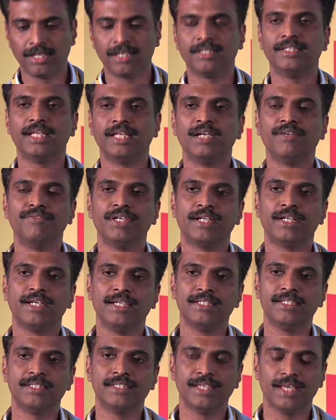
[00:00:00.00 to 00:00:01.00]
then we
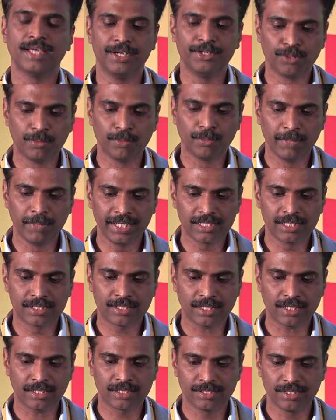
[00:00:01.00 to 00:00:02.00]
release the anteromedial
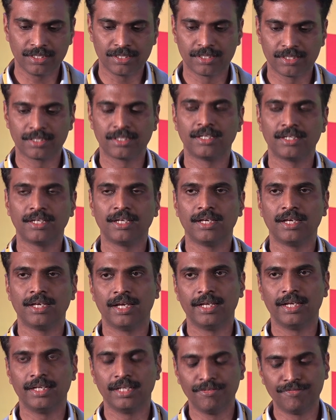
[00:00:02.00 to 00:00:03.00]
structures,
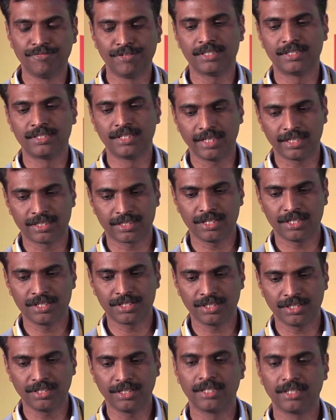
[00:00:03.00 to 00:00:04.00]
and if it is an
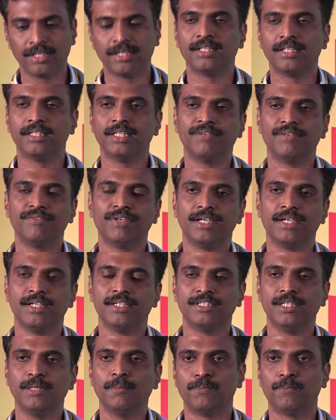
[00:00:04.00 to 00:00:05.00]
extension, then we
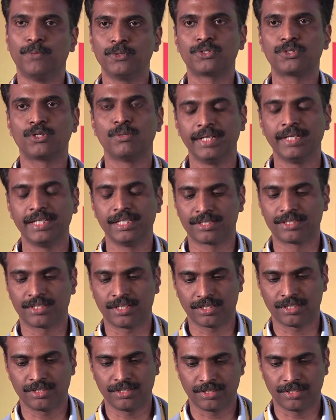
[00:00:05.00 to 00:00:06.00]
release the posteromedial
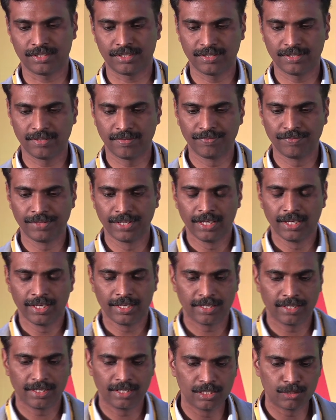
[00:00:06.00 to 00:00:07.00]
structures.
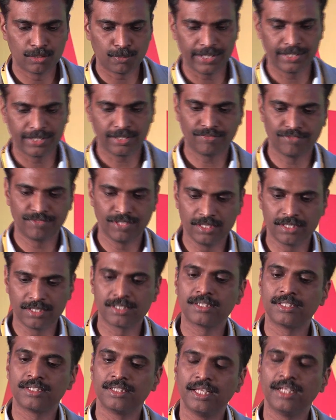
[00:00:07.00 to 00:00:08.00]
In spite of
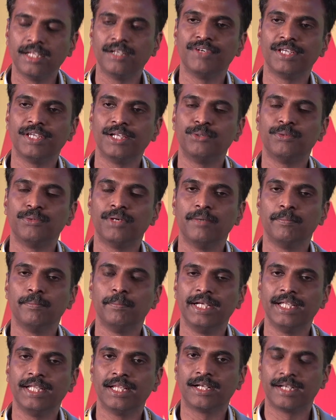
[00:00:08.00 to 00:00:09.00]
this, then we do a
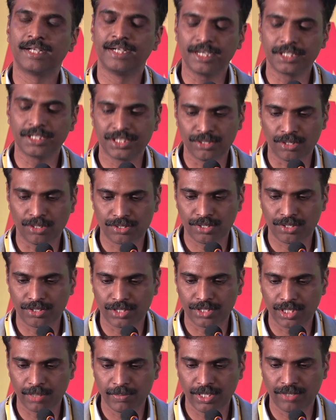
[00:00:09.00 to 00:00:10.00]
medial reduction
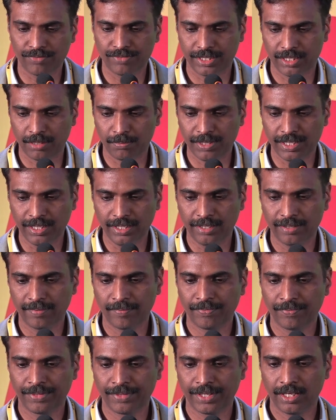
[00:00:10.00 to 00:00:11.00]
osteotomy of the tibia
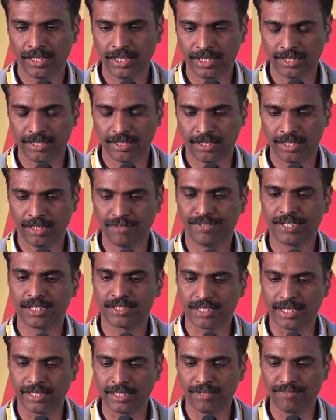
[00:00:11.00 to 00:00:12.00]
if it is
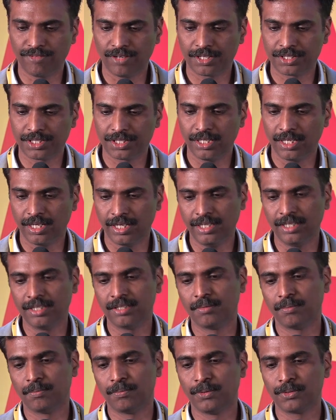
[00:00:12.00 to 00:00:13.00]
tight in flexion, and
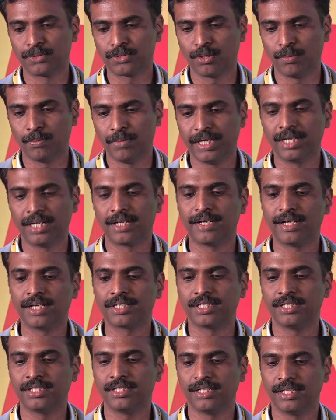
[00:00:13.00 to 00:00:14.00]
posteromedial
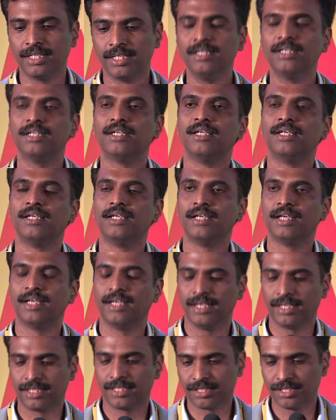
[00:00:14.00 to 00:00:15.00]
reduction in
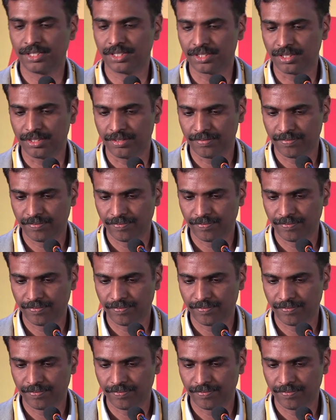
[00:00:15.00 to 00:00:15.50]
extension.